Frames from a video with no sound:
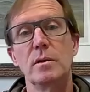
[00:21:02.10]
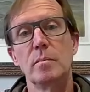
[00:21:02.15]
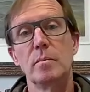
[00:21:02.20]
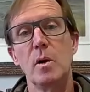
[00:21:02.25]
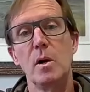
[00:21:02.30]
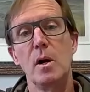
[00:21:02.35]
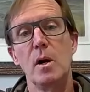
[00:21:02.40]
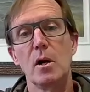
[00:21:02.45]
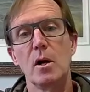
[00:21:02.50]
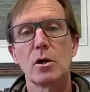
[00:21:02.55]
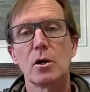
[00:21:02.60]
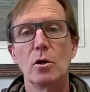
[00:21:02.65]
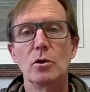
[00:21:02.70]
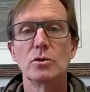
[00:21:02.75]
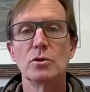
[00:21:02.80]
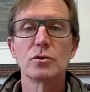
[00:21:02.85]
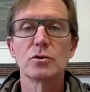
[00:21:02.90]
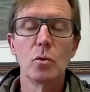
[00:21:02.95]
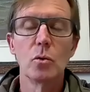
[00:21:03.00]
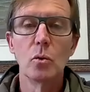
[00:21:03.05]
the
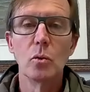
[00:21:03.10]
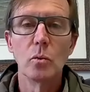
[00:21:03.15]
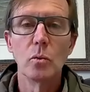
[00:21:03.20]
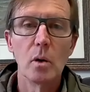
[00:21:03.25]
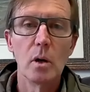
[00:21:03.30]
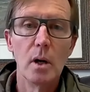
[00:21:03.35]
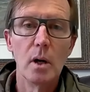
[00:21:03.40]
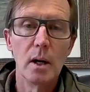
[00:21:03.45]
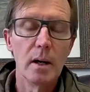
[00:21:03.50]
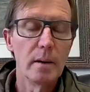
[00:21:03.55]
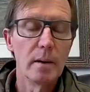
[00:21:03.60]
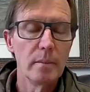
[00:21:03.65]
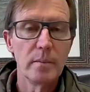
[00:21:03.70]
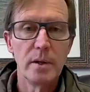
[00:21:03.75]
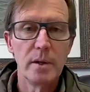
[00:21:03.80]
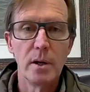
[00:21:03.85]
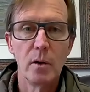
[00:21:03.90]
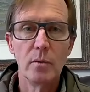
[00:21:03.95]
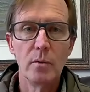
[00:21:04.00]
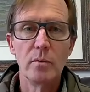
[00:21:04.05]
Coastal
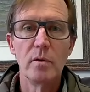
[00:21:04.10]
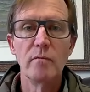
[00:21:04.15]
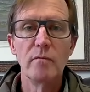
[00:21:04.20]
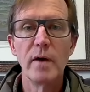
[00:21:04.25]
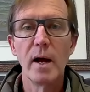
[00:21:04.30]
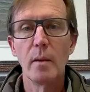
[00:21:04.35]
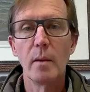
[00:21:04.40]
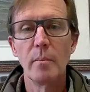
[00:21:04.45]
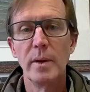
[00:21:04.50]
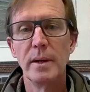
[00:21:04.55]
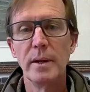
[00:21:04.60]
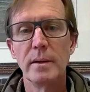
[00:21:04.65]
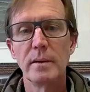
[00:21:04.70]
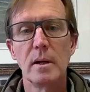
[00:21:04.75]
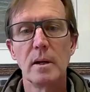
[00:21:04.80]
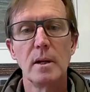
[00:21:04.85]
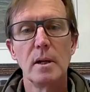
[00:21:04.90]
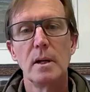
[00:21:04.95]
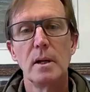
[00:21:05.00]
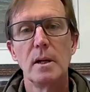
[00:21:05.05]

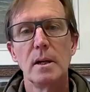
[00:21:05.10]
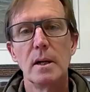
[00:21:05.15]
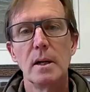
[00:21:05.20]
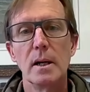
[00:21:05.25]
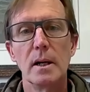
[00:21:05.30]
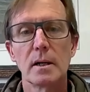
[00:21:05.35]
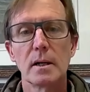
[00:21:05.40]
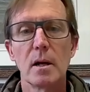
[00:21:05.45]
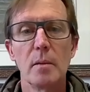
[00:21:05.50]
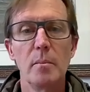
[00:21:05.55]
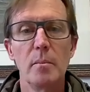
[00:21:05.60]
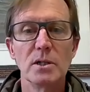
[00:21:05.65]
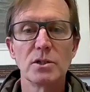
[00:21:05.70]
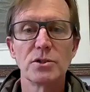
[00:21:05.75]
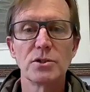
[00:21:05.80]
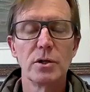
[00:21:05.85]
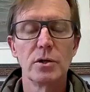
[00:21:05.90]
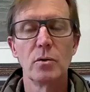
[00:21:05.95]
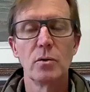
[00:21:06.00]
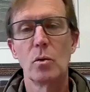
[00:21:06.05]
Development
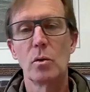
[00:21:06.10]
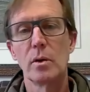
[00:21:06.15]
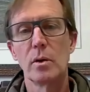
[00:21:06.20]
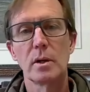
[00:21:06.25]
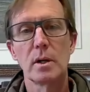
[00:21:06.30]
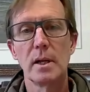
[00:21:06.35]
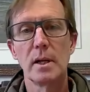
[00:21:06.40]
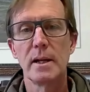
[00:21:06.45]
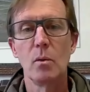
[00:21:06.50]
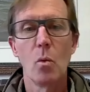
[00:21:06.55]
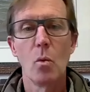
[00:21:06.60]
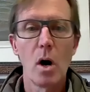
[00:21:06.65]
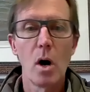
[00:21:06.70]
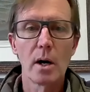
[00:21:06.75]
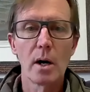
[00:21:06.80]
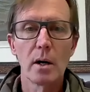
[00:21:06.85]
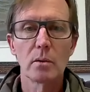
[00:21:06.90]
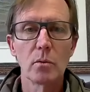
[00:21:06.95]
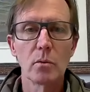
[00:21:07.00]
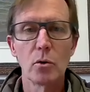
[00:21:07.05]
Commission or the Clean
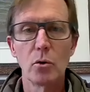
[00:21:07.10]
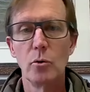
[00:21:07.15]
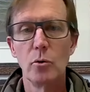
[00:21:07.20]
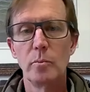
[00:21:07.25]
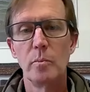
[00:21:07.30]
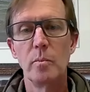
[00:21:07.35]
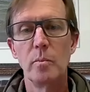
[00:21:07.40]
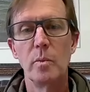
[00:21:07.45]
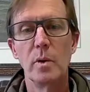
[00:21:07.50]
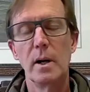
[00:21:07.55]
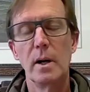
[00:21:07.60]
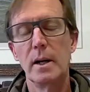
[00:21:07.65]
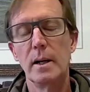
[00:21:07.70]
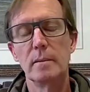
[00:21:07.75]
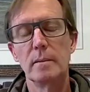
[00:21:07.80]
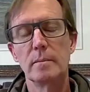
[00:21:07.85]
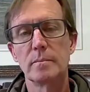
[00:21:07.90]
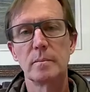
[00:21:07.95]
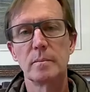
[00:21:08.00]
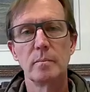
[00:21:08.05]
Water Group,
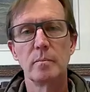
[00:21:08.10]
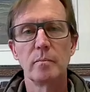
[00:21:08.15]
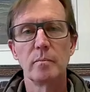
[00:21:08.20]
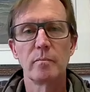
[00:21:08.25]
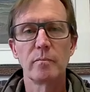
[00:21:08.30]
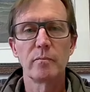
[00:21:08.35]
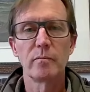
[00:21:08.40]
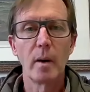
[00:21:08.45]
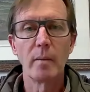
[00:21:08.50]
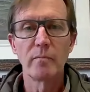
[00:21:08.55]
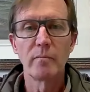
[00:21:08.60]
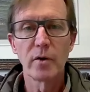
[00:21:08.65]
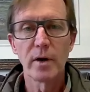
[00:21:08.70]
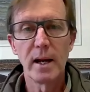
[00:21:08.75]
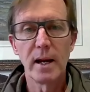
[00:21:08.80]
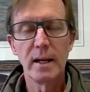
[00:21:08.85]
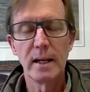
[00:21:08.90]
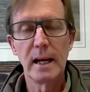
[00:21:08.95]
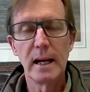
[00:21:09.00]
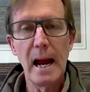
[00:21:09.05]
I'm
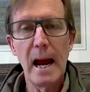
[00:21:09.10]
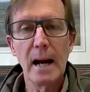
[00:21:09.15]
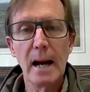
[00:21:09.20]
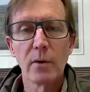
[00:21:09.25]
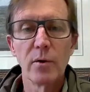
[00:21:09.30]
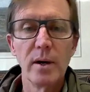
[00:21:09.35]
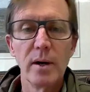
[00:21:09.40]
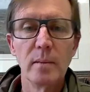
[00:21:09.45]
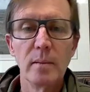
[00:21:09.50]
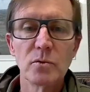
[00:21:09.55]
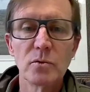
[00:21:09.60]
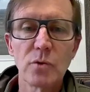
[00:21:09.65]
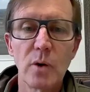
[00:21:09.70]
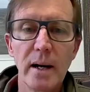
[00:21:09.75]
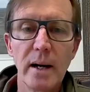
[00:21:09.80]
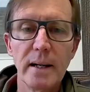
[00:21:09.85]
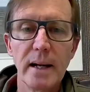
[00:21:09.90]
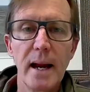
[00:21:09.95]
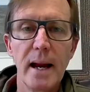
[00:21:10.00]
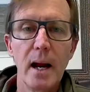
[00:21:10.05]
forgetting the acronyms
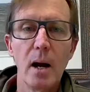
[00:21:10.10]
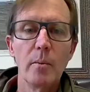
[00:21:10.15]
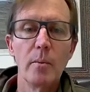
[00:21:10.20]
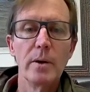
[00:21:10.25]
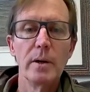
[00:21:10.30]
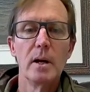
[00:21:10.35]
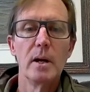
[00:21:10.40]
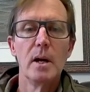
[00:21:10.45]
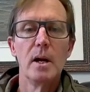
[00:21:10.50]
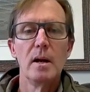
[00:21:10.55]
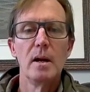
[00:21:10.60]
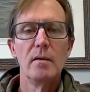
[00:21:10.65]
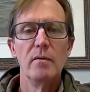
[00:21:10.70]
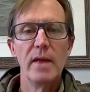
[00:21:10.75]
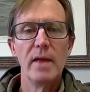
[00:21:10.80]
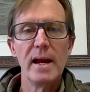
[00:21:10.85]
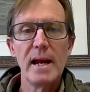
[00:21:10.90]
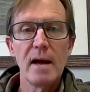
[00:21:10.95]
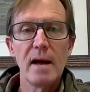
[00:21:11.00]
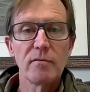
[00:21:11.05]
right now, but
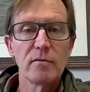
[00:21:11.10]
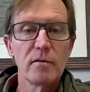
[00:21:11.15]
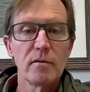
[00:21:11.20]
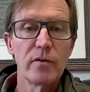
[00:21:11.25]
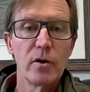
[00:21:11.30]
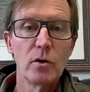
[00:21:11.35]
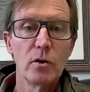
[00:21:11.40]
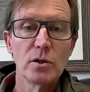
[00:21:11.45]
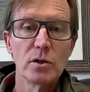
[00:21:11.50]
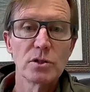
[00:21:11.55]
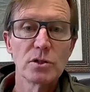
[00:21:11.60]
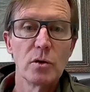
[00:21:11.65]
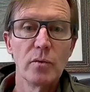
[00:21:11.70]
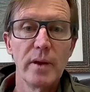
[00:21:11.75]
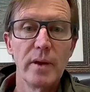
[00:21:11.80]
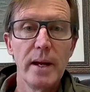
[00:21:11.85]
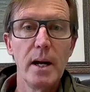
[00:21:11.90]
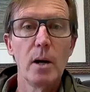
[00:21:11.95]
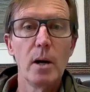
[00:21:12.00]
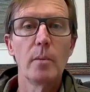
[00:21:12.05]
they have to focus
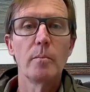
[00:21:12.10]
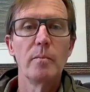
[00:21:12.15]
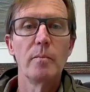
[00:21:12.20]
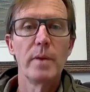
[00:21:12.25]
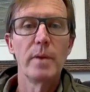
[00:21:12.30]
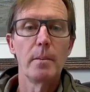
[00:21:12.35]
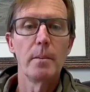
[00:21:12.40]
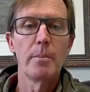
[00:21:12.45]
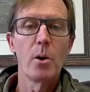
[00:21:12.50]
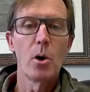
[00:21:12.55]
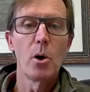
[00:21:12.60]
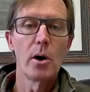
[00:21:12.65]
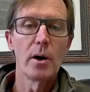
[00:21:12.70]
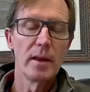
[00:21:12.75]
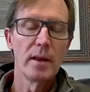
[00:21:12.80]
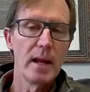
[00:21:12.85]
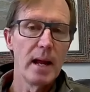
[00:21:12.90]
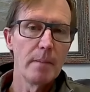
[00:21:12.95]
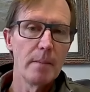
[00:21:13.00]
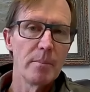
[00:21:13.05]
on their part
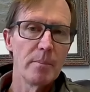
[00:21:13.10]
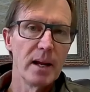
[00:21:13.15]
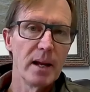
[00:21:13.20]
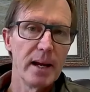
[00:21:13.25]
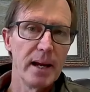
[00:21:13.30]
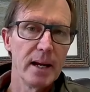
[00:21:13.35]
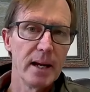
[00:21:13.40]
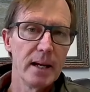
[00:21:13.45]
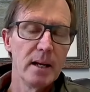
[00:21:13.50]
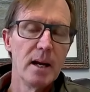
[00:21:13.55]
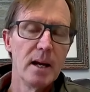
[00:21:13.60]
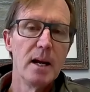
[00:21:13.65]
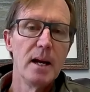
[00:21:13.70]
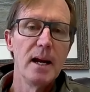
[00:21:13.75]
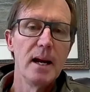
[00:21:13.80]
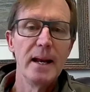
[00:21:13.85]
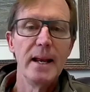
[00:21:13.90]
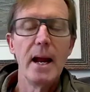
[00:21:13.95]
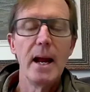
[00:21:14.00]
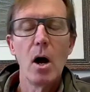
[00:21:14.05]
of that plan,
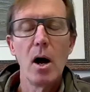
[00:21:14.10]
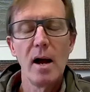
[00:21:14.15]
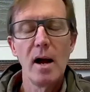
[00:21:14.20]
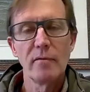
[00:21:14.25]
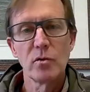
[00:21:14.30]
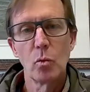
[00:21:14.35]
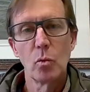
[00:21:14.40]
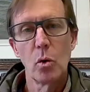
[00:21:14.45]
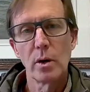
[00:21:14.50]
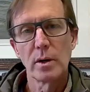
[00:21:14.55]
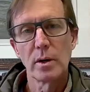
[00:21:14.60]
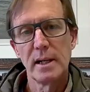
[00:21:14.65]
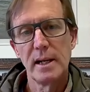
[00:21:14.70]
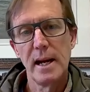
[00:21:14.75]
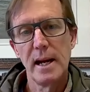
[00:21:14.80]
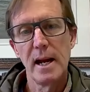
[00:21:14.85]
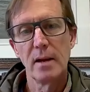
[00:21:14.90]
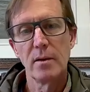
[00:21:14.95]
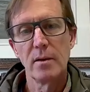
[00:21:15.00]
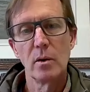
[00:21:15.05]
and they all have to work
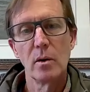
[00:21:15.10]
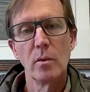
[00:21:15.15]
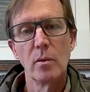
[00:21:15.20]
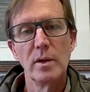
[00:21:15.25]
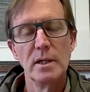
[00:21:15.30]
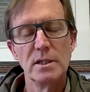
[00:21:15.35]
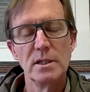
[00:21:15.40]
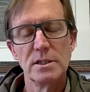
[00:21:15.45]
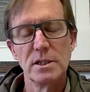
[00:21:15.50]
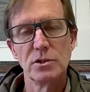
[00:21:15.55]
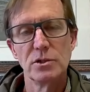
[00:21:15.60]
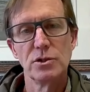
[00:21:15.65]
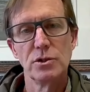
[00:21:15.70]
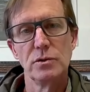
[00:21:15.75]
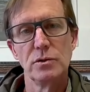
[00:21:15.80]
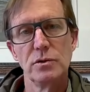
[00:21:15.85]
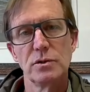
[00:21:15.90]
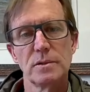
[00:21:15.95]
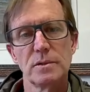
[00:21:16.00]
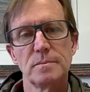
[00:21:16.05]
together on these
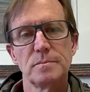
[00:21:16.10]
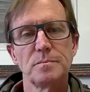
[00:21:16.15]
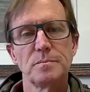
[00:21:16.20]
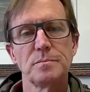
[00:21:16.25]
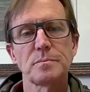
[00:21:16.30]
issues.